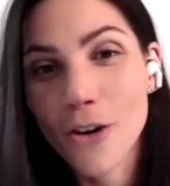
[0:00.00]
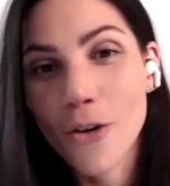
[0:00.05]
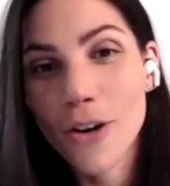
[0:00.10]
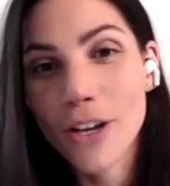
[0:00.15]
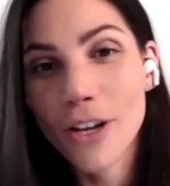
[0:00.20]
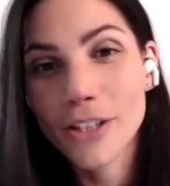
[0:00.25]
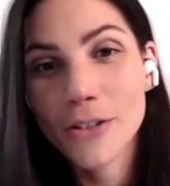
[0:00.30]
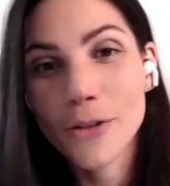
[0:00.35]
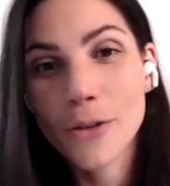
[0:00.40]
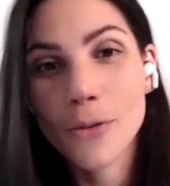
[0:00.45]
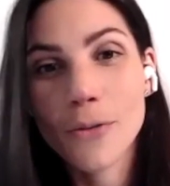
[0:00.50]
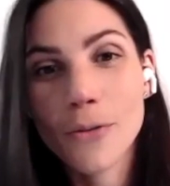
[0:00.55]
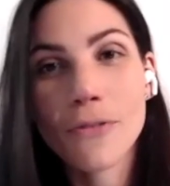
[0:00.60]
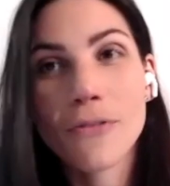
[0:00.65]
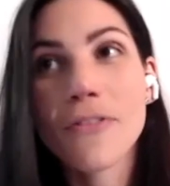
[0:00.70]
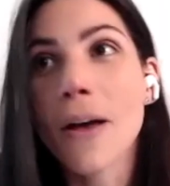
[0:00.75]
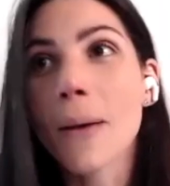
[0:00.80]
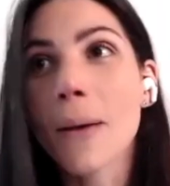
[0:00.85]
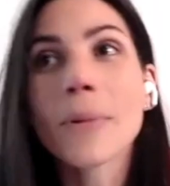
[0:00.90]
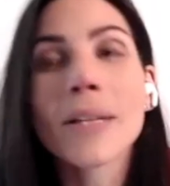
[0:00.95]
going
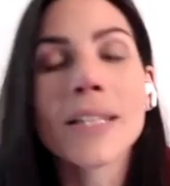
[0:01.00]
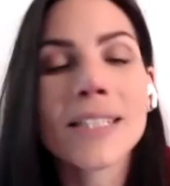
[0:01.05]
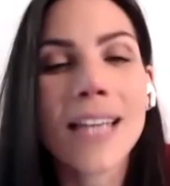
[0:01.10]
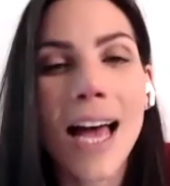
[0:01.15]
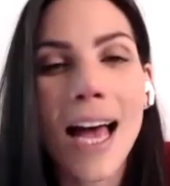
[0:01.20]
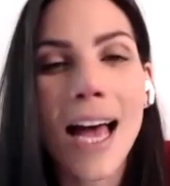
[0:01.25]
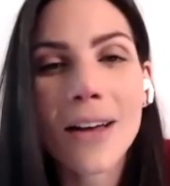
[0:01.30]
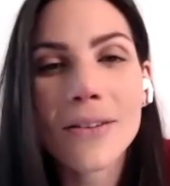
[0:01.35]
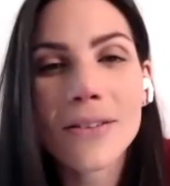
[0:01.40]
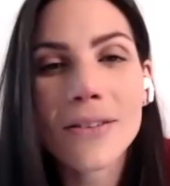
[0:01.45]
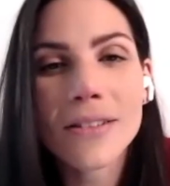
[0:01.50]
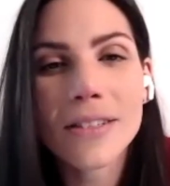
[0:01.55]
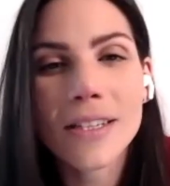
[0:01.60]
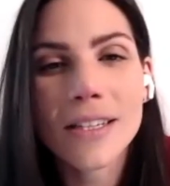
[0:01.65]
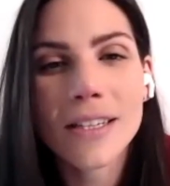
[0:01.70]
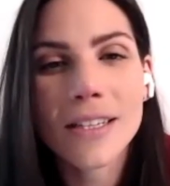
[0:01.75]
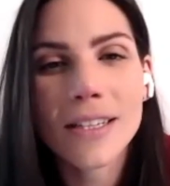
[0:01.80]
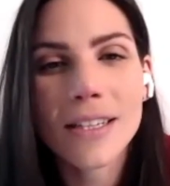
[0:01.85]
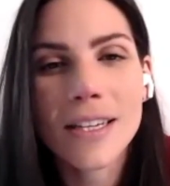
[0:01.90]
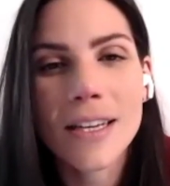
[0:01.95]
to family's house,
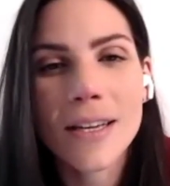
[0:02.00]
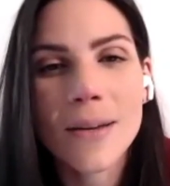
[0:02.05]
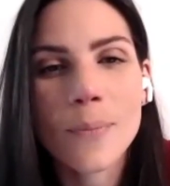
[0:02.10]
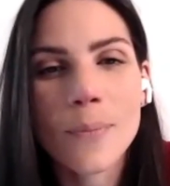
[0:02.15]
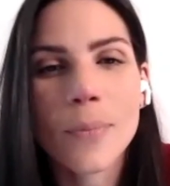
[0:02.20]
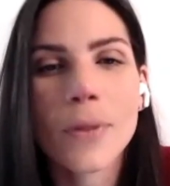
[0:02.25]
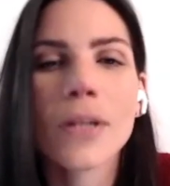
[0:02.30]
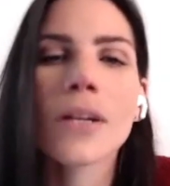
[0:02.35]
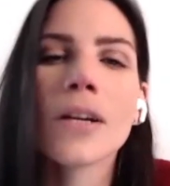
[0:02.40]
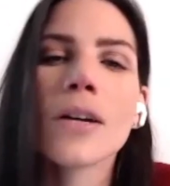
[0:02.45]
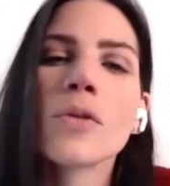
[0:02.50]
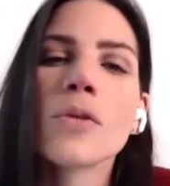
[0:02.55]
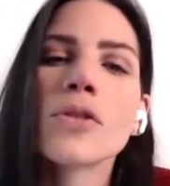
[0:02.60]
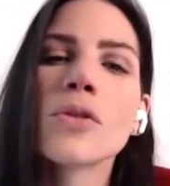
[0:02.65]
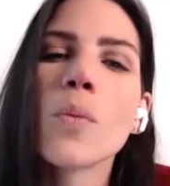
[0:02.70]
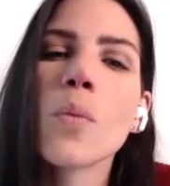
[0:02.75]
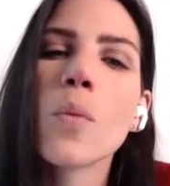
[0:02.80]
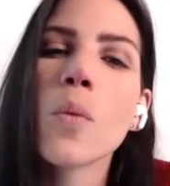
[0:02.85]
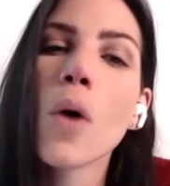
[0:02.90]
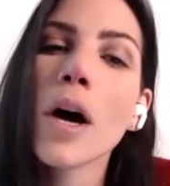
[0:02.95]
but
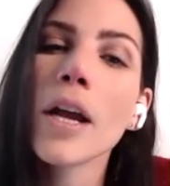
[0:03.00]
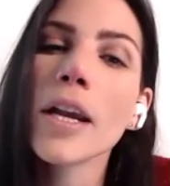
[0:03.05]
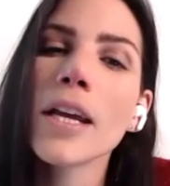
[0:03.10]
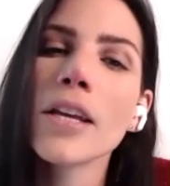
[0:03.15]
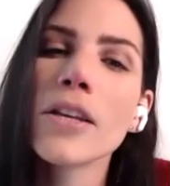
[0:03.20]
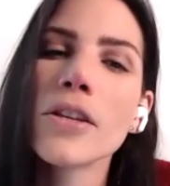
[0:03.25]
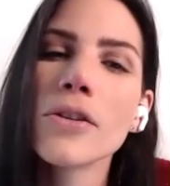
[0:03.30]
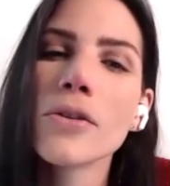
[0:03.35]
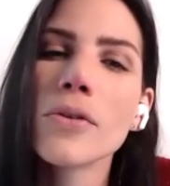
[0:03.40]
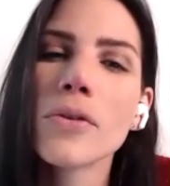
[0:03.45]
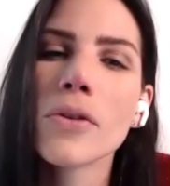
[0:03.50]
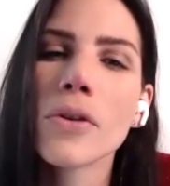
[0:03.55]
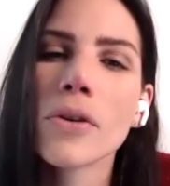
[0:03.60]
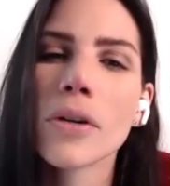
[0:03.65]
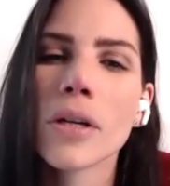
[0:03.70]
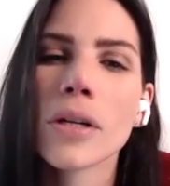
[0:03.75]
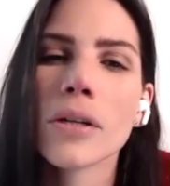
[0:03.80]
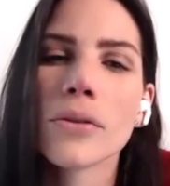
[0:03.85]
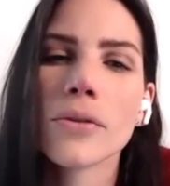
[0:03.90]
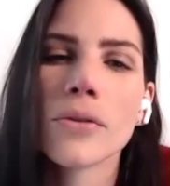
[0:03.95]
it's what are you
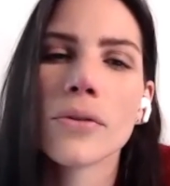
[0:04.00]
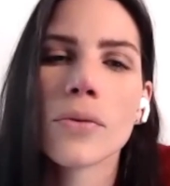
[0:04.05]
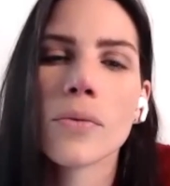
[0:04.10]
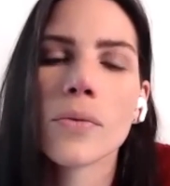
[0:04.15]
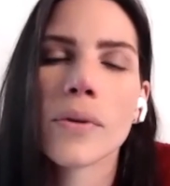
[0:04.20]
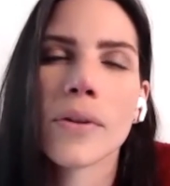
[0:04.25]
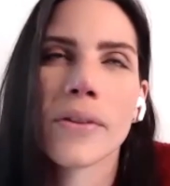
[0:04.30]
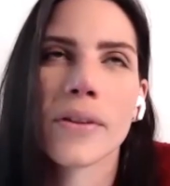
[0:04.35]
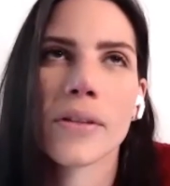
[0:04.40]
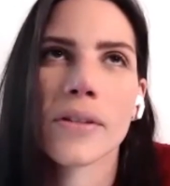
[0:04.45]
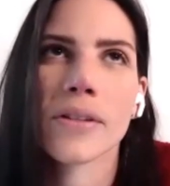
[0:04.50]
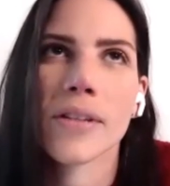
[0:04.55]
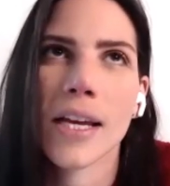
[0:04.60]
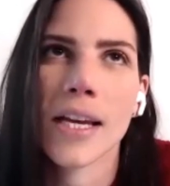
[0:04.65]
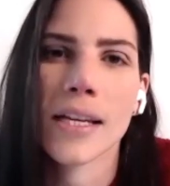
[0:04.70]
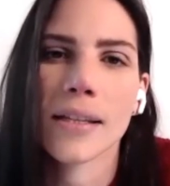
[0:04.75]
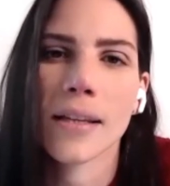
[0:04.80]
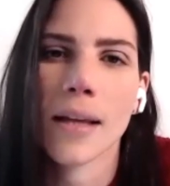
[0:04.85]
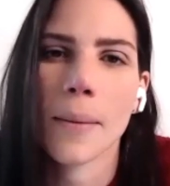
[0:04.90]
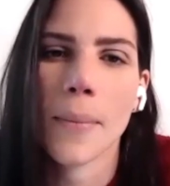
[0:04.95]
gonna do with this
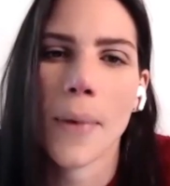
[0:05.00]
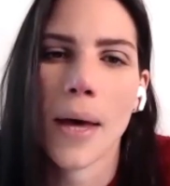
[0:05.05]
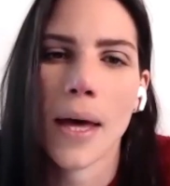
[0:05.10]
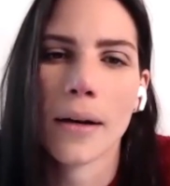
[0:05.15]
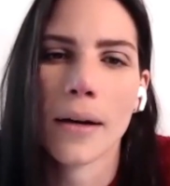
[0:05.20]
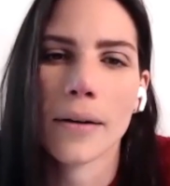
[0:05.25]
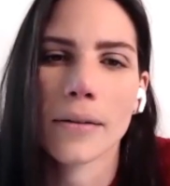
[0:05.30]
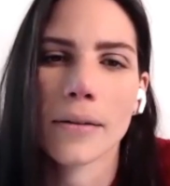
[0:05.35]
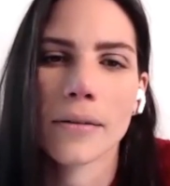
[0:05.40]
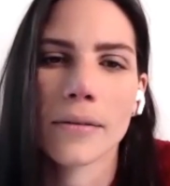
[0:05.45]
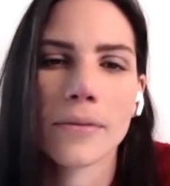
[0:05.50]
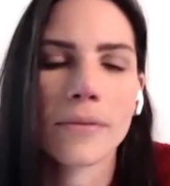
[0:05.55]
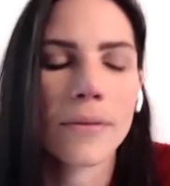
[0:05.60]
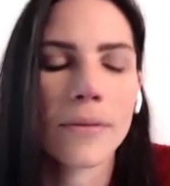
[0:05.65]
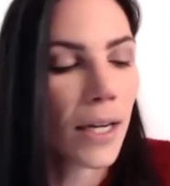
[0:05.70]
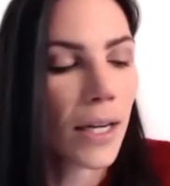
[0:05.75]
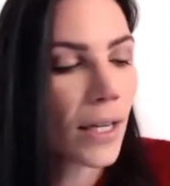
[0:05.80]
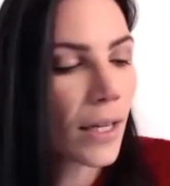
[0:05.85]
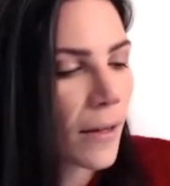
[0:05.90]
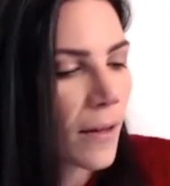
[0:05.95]
days that matter,
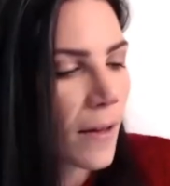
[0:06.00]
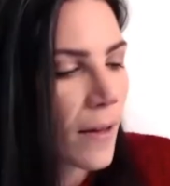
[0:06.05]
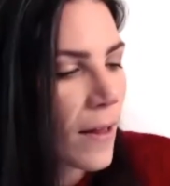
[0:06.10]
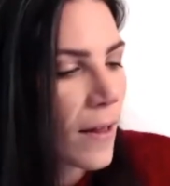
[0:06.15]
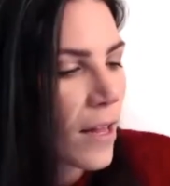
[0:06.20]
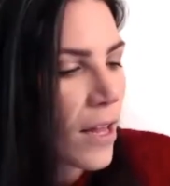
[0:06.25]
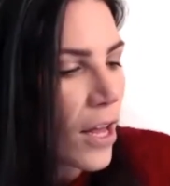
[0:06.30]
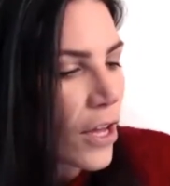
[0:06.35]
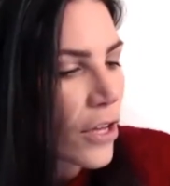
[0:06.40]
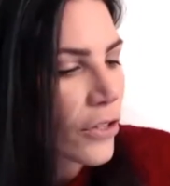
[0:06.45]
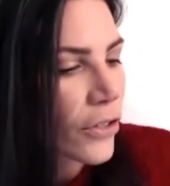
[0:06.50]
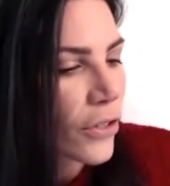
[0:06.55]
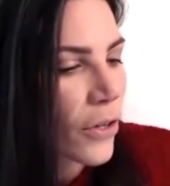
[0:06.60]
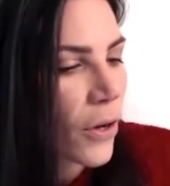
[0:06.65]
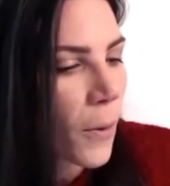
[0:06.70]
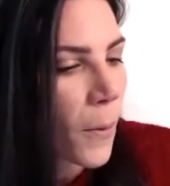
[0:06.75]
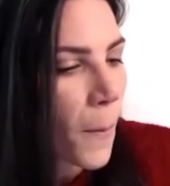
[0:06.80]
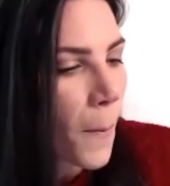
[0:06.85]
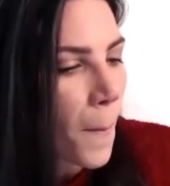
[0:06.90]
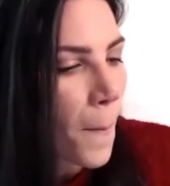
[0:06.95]
right?
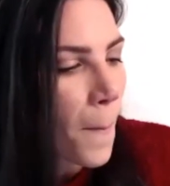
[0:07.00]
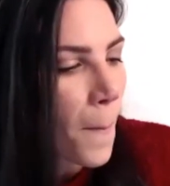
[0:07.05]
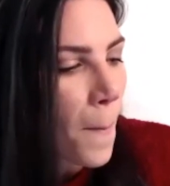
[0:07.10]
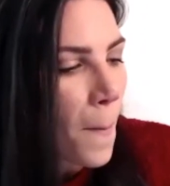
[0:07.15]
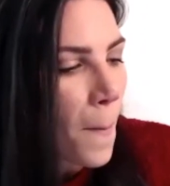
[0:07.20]
So